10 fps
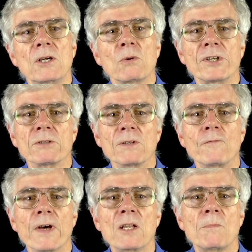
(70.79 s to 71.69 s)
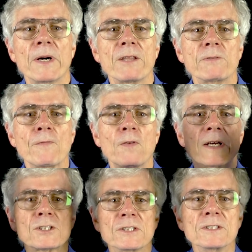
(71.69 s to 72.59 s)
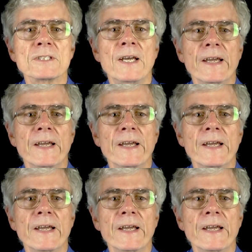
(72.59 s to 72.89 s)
where you're enveloped by the reflections